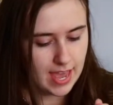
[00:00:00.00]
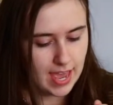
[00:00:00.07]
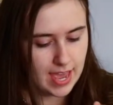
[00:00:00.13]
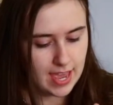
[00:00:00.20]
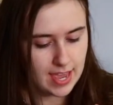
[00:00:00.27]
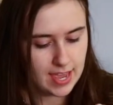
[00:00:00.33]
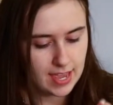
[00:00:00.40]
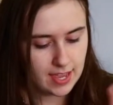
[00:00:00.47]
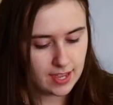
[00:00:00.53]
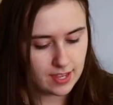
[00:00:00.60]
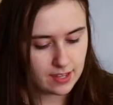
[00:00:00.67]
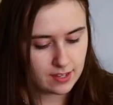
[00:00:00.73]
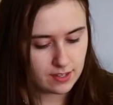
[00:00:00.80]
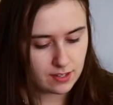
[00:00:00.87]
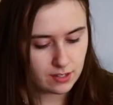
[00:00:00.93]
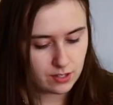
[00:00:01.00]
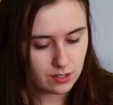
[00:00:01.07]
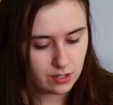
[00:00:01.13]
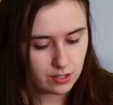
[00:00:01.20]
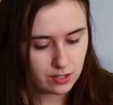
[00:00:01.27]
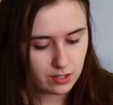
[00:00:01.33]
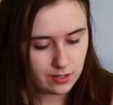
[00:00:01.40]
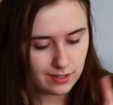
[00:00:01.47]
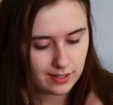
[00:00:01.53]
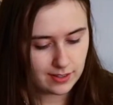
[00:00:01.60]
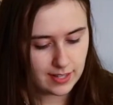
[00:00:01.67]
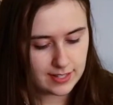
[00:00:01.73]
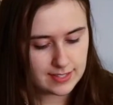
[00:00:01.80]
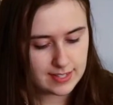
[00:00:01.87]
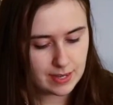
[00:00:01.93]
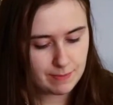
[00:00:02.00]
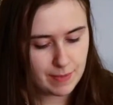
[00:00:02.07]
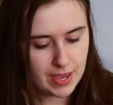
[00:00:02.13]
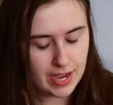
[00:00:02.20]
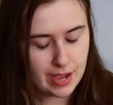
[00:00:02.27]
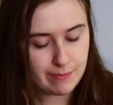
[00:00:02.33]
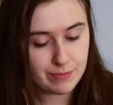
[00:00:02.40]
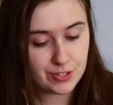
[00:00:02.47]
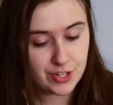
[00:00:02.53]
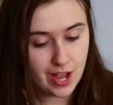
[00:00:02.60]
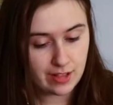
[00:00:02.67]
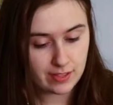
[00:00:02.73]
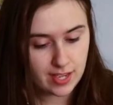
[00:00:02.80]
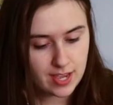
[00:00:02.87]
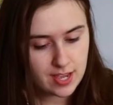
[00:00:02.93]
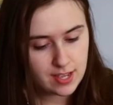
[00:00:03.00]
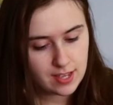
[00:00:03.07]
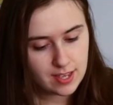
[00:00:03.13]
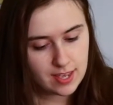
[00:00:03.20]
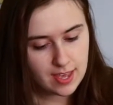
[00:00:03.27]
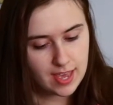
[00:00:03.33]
a cleansing makeup jelly,